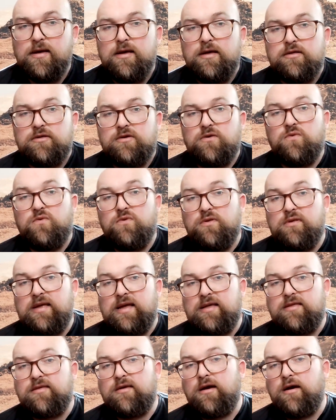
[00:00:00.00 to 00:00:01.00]
So
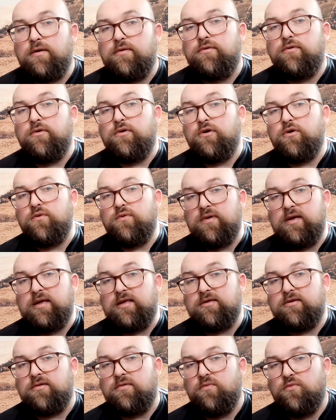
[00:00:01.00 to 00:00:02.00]
that's how you know
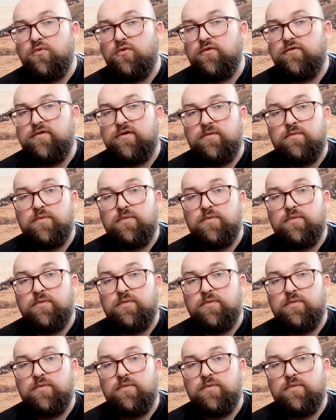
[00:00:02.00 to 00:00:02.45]
it's a movie.